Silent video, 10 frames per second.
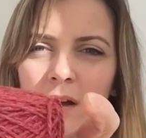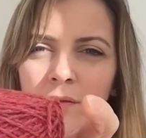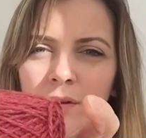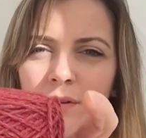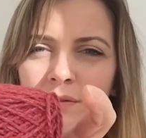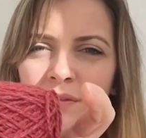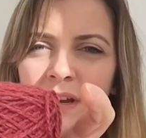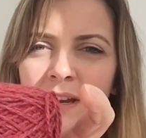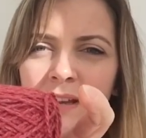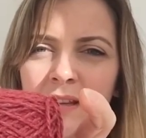I've got a
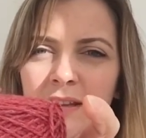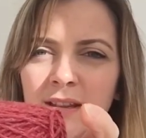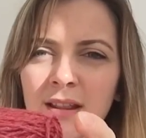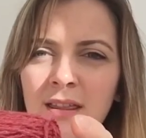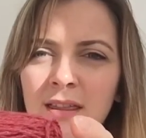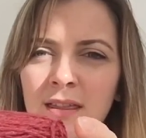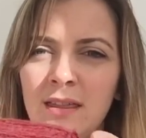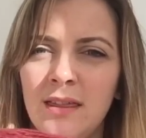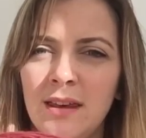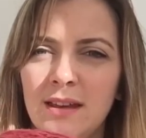feeling that
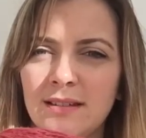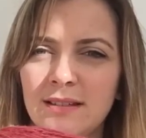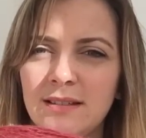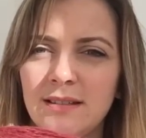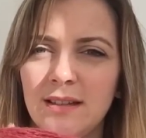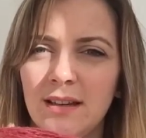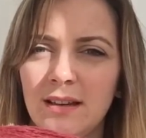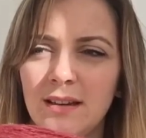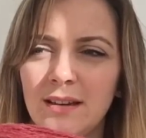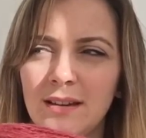this
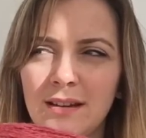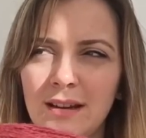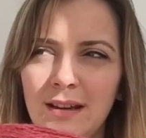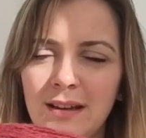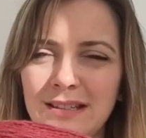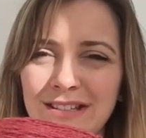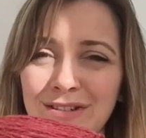is